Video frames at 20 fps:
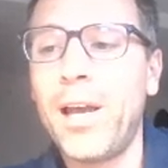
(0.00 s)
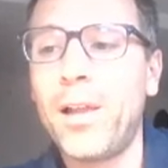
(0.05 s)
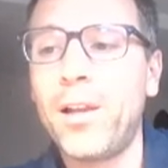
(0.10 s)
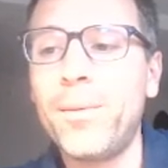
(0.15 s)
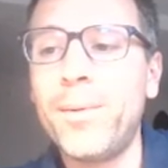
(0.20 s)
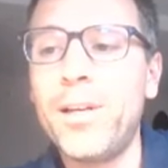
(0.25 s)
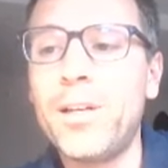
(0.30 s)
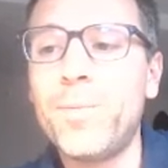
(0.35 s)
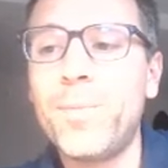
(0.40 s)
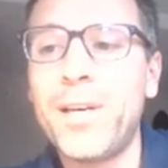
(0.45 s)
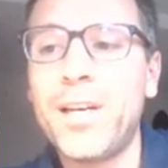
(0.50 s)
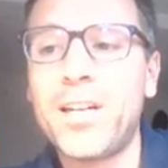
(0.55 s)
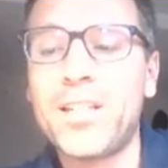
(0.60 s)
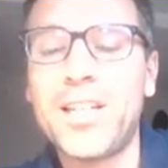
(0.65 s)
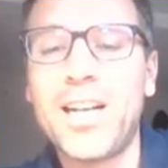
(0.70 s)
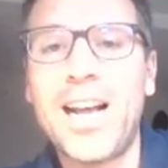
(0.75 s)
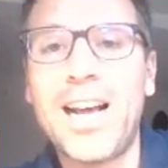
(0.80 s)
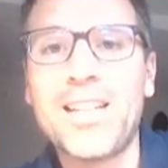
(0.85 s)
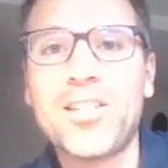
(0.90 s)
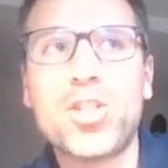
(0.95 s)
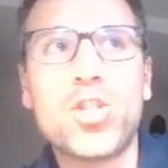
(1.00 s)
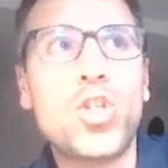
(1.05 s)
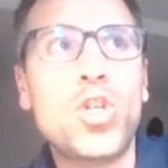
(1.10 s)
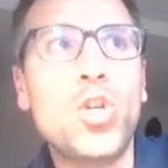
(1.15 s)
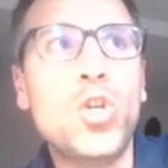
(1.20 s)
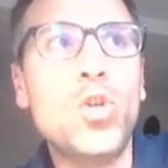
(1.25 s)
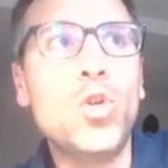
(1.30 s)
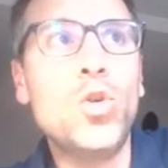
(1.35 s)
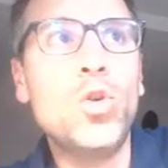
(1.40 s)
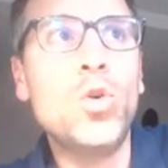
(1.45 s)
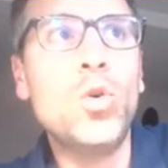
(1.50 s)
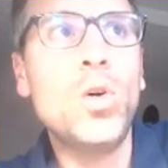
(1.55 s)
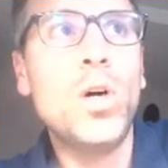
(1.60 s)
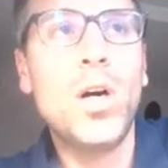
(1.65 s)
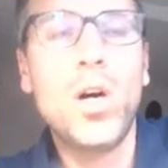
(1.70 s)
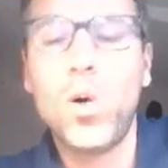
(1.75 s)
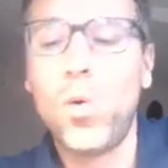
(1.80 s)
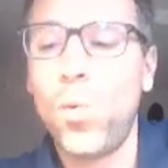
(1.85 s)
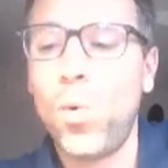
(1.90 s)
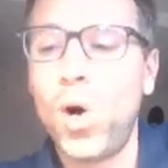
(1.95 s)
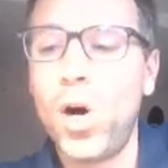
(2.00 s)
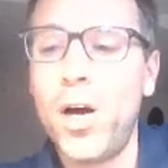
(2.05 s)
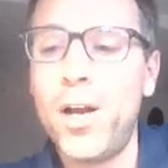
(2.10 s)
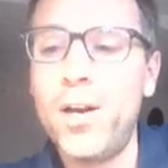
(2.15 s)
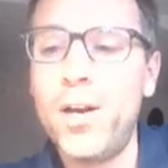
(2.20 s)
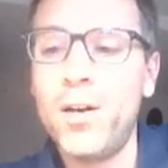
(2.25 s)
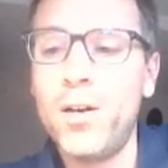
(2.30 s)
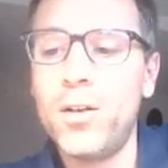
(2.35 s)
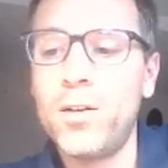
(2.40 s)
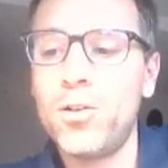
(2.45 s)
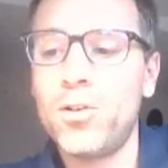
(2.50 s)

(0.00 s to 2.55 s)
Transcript: element because it has two, one,